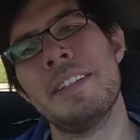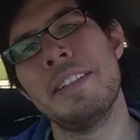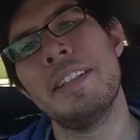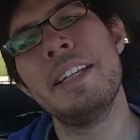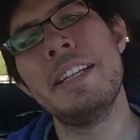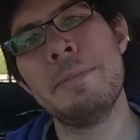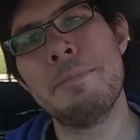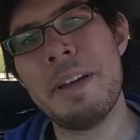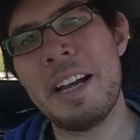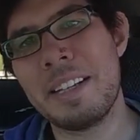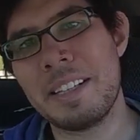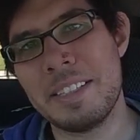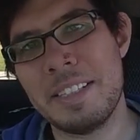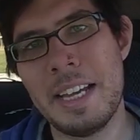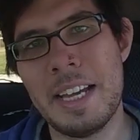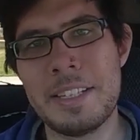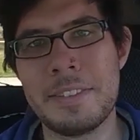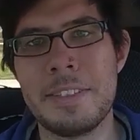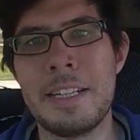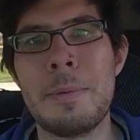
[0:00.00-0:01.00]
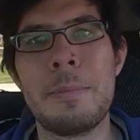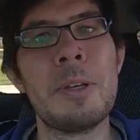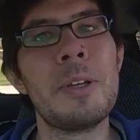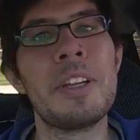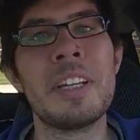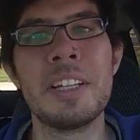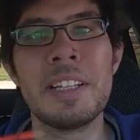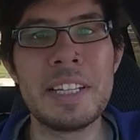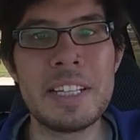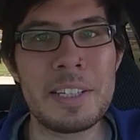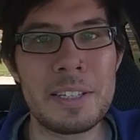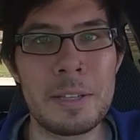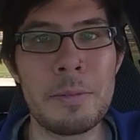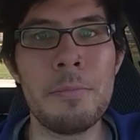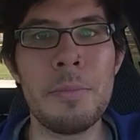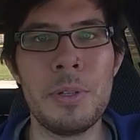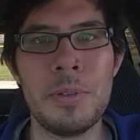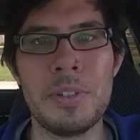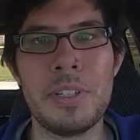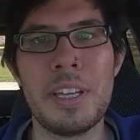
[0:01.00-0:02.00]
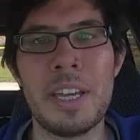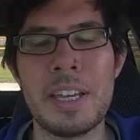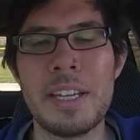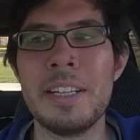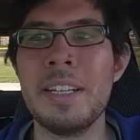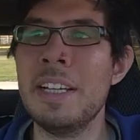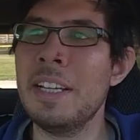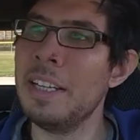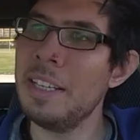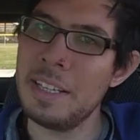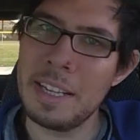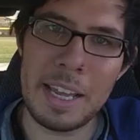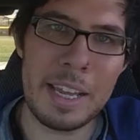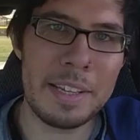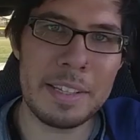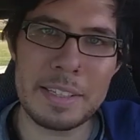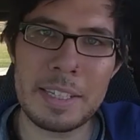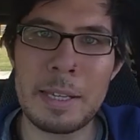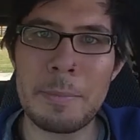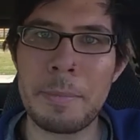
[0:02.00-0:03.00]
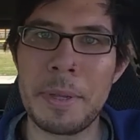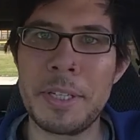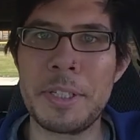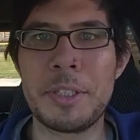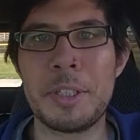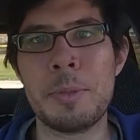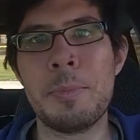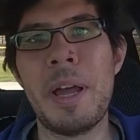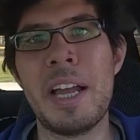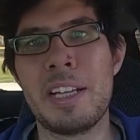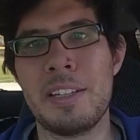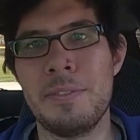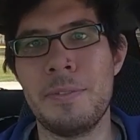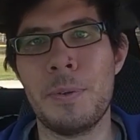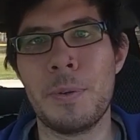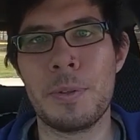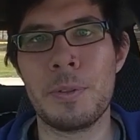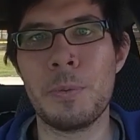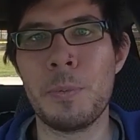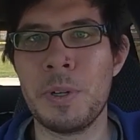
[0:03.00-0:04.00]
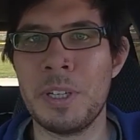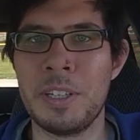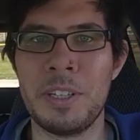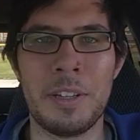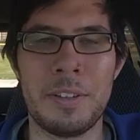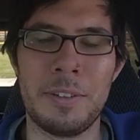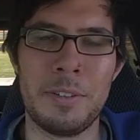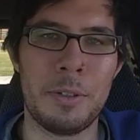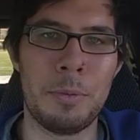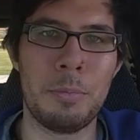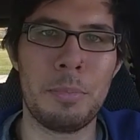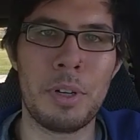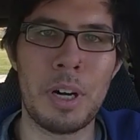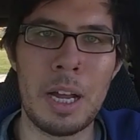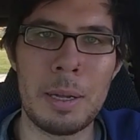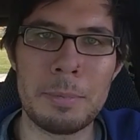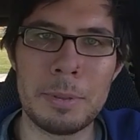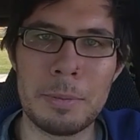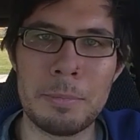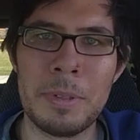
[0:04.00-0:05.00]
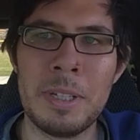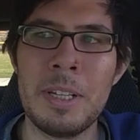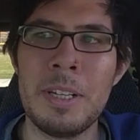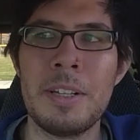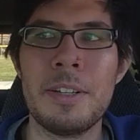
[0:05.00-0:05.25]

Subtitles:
Leading back to Taskrabbit, you can at least communicate and send pictures back and forth to one another, no problem.